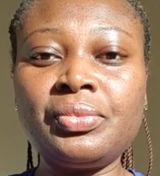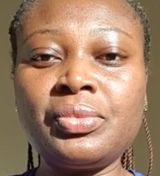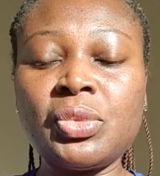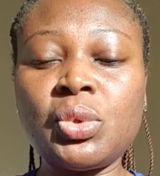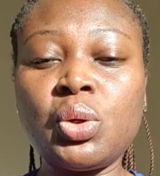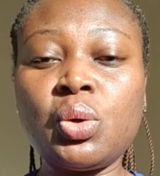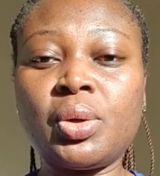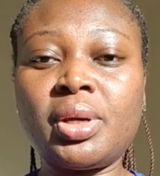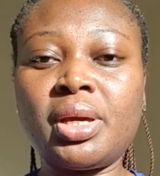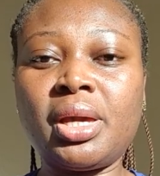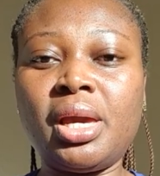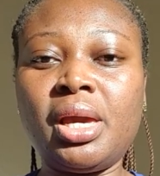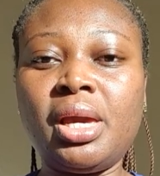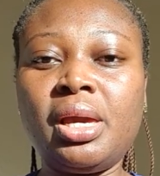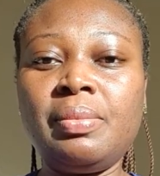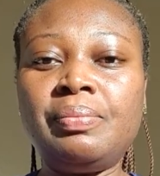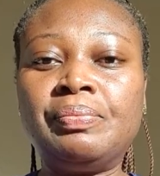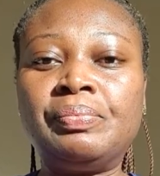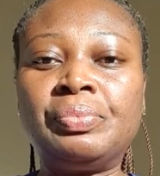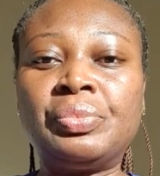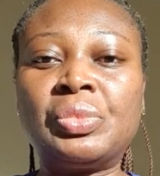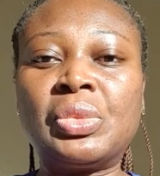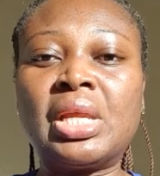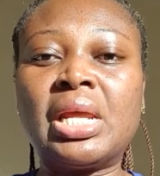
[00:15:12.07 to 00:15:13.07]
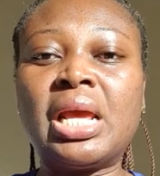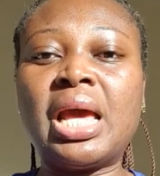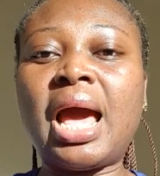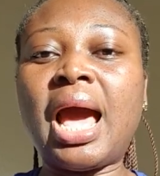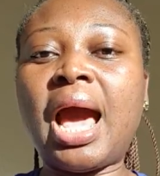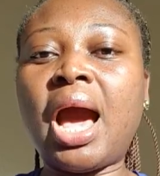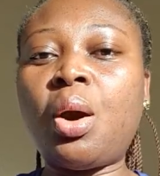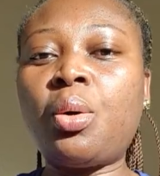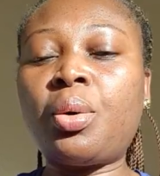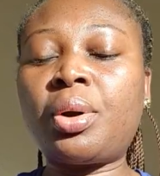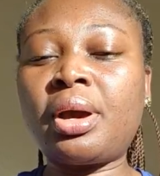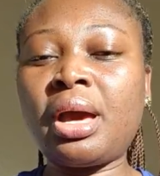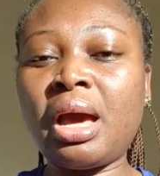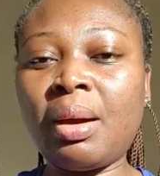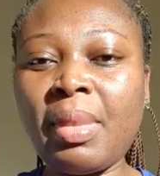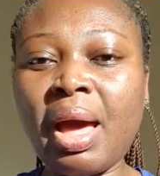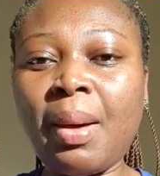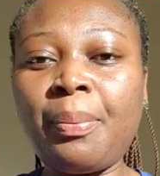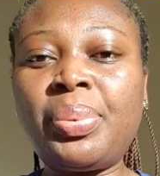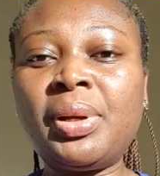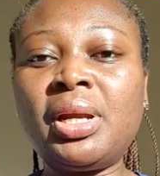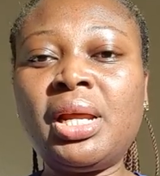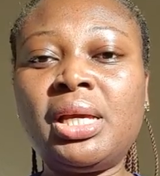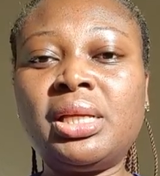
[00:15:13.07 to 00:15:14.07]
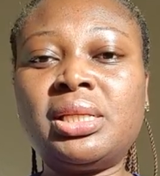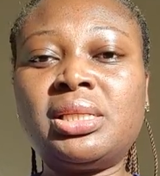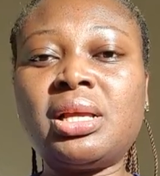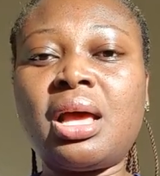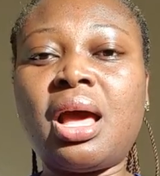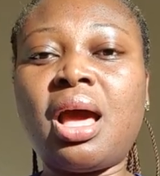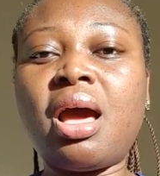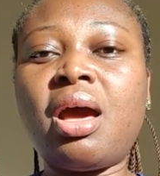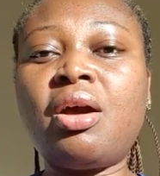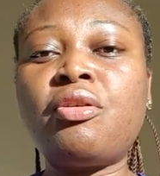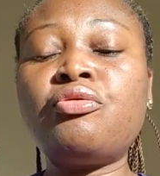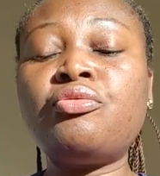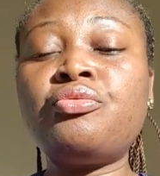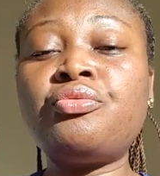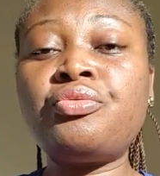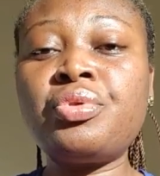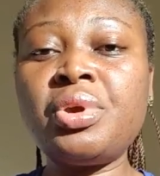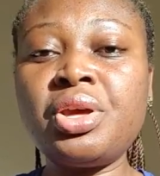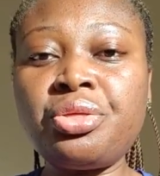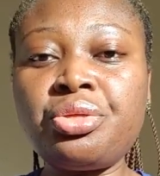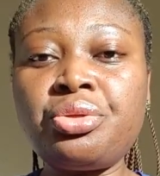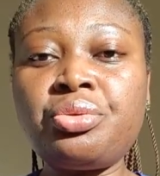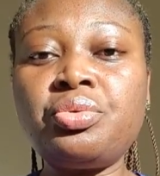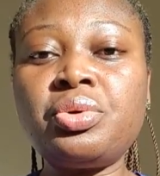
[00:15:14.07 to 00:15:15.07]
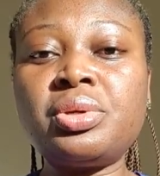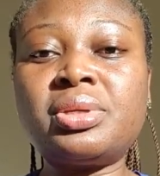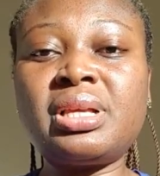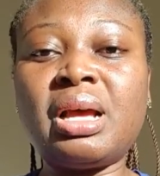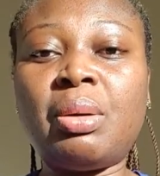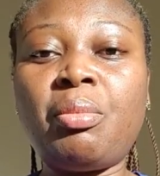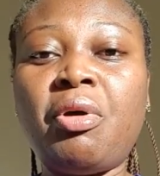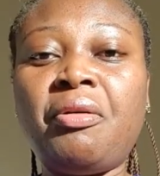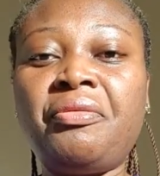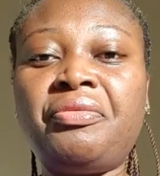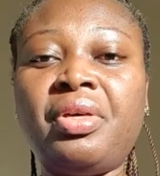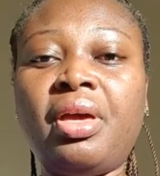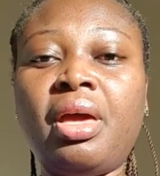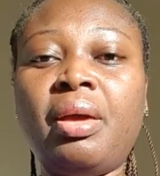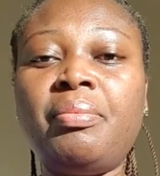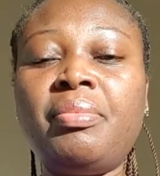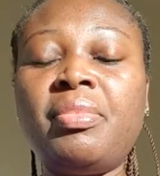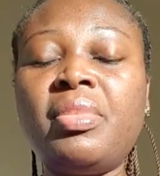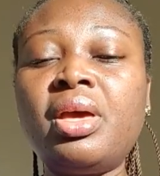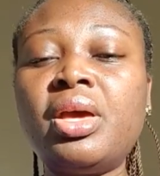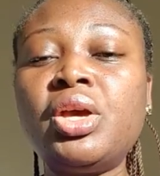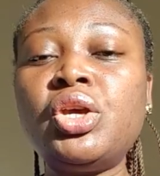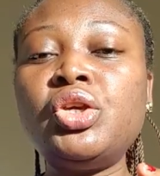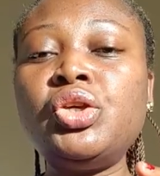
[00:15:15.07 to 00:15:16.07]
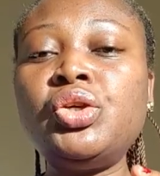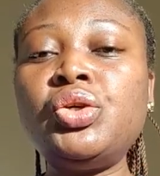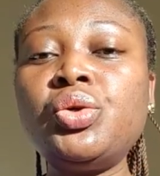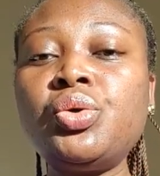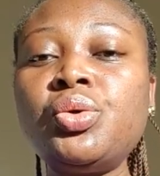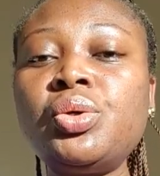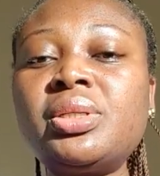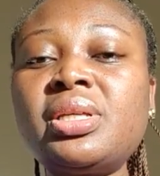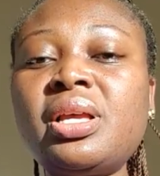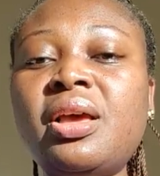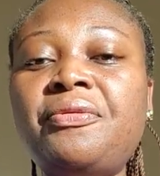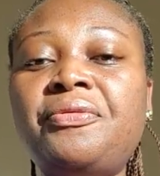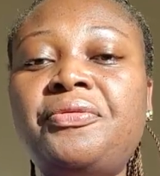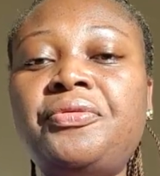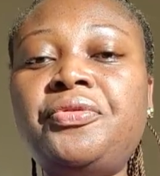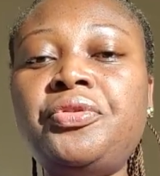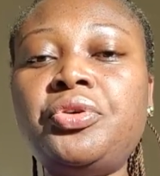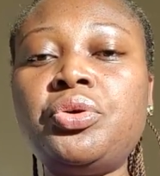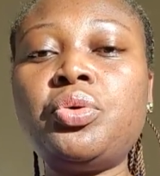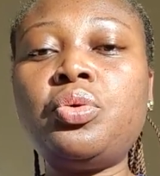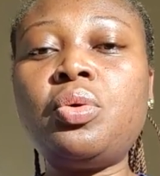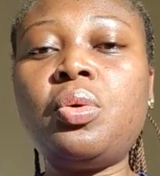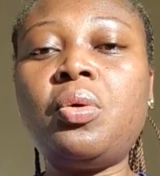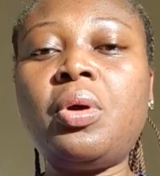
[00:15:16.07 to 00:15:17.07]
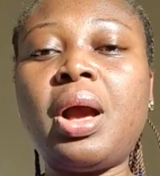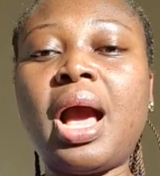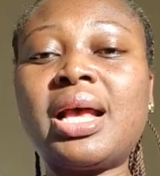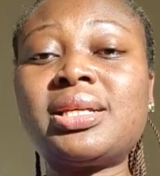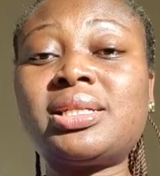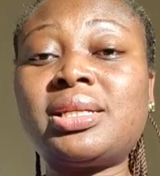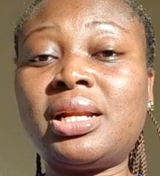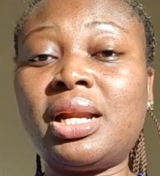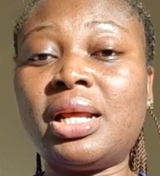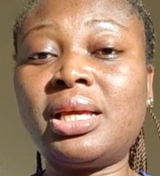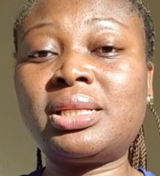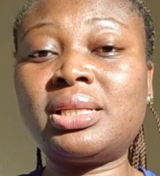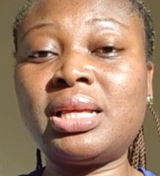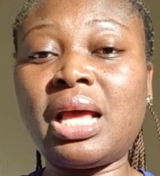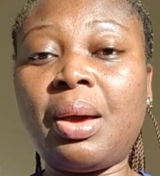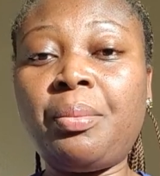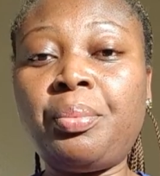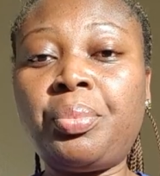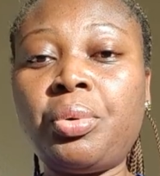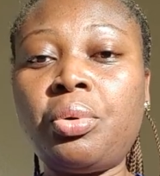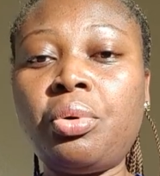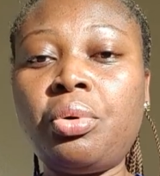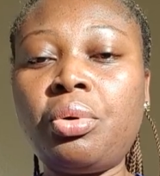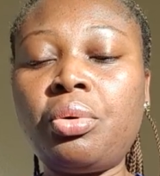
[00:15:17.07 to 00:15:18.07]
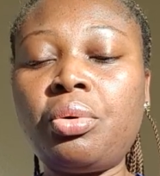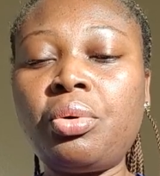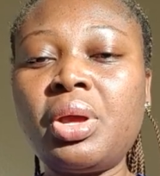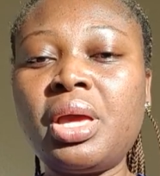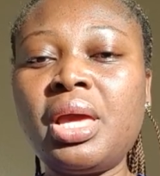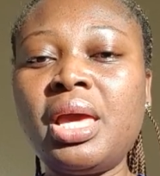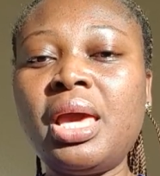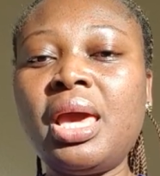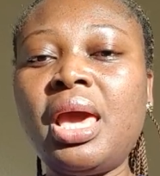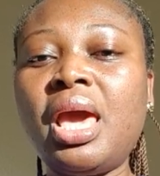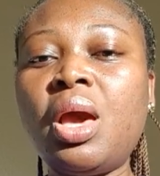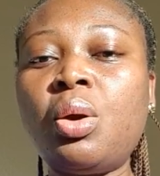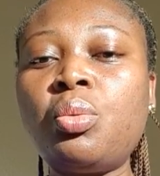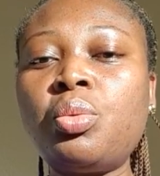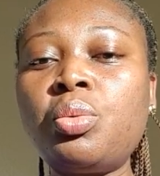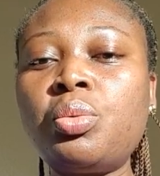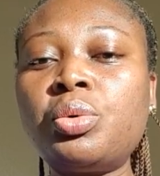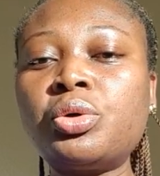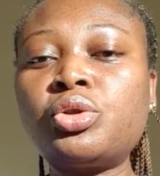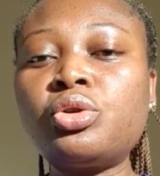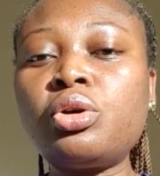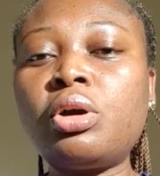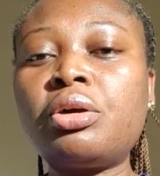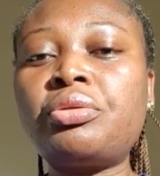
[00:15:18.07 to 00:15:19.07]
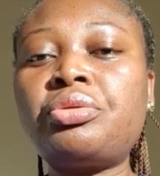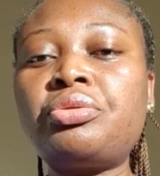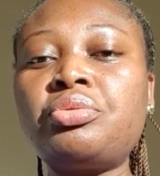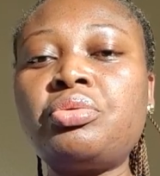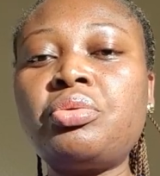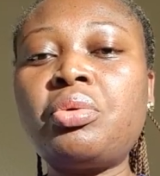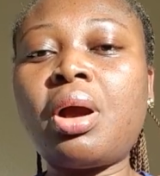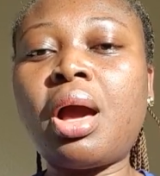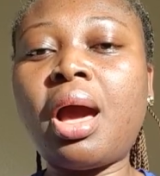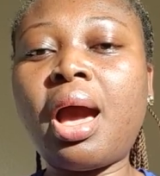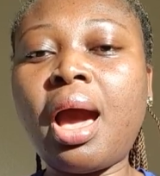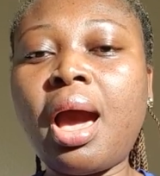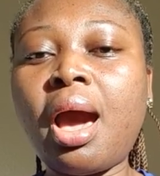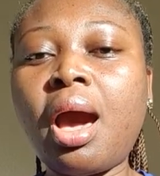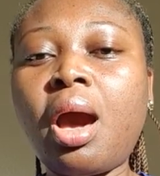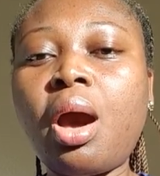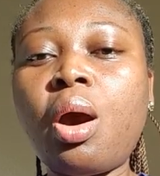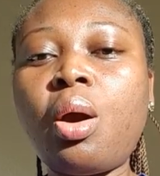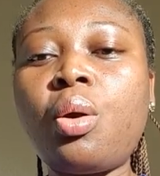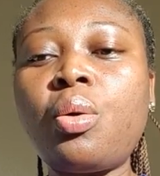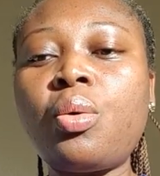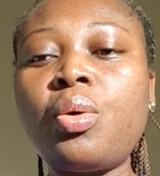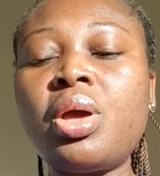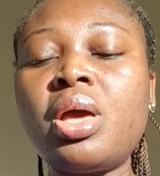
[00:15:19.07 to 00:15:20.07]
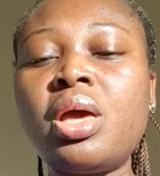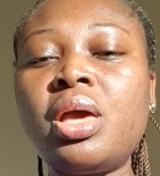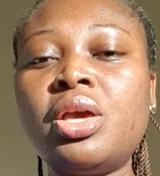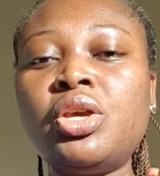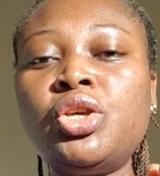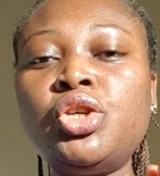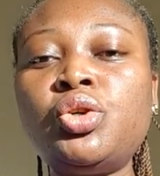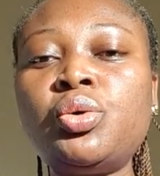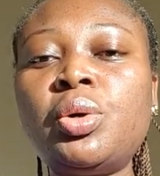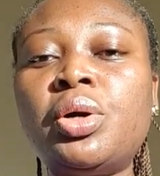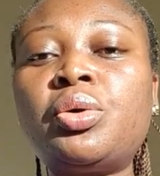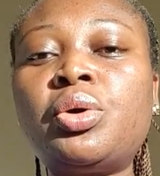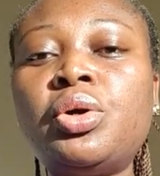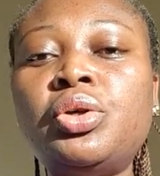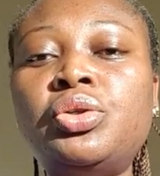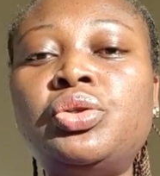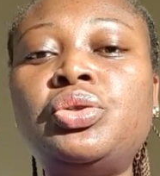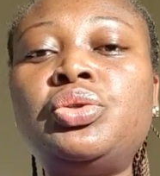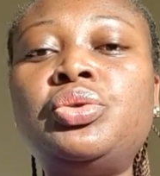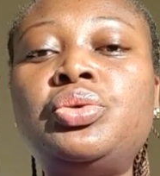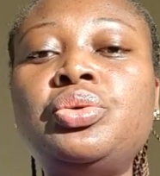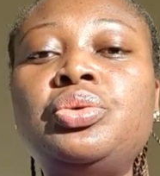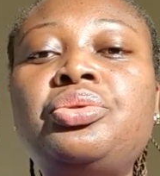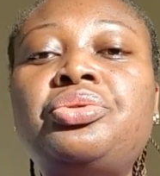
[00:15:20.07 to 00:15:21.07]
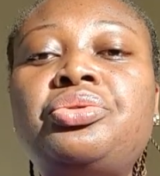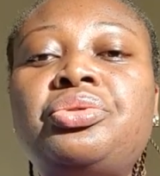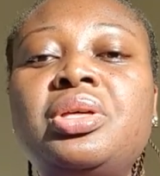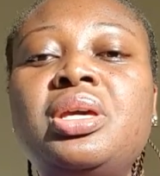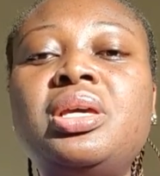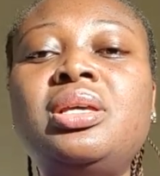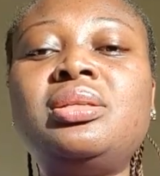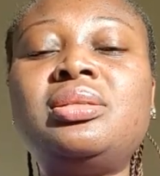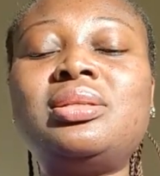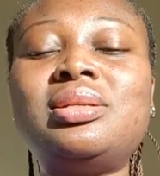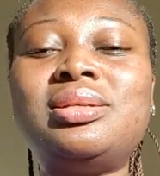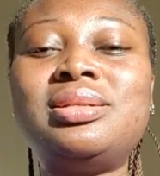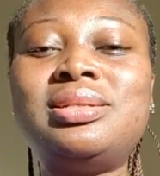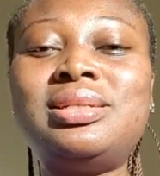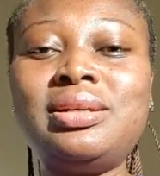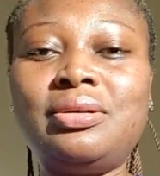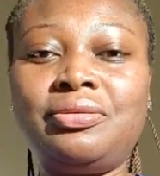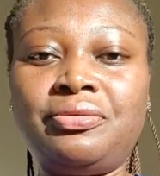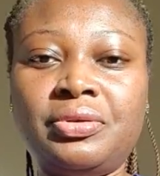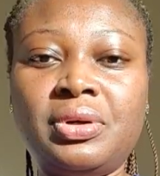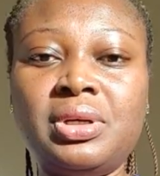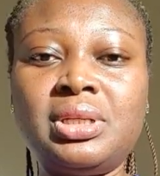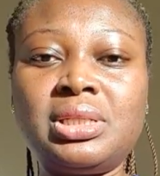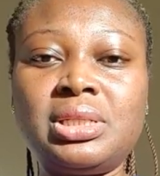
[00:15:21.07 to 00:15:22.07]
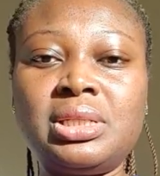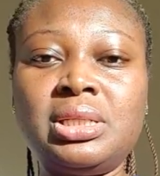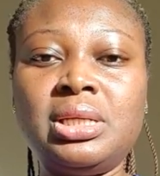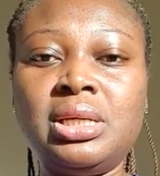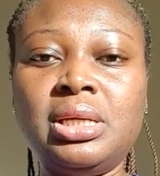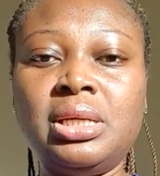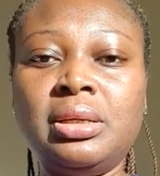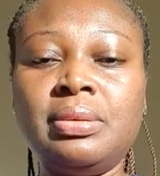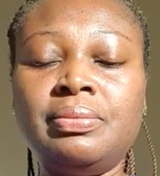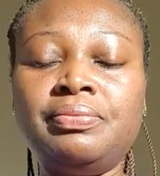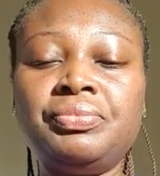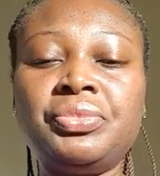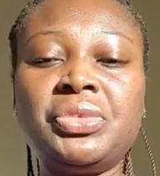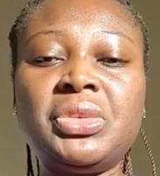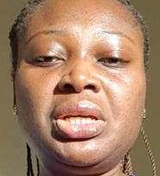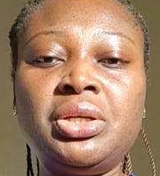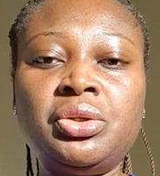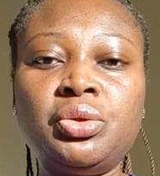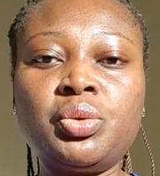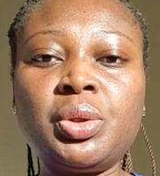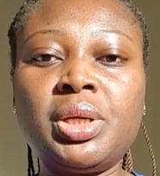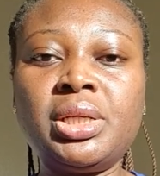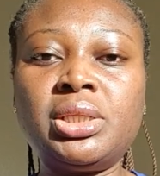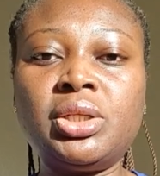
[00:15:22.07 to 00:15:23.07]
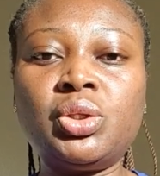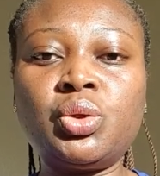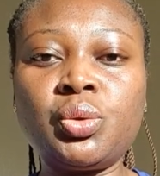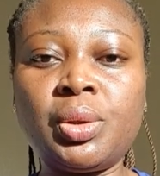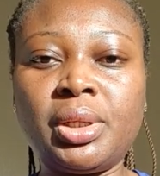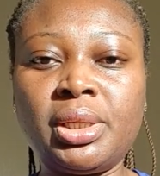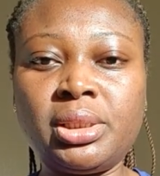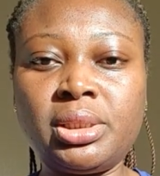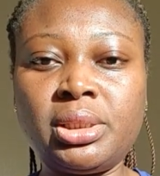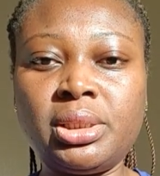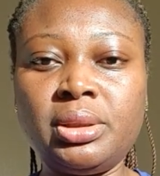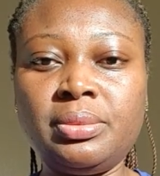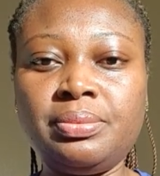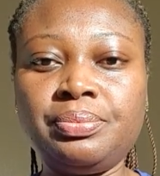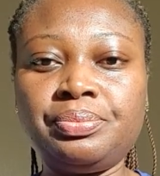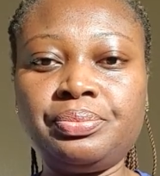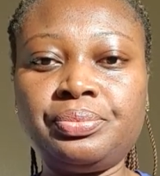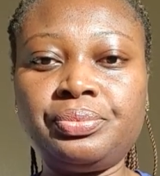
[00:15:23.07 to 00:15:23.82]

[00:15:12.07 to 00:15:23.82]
Okay? I'll come up later, read through some of them, use a few as an example, and we will talk through how you are going to do things differently in 2020.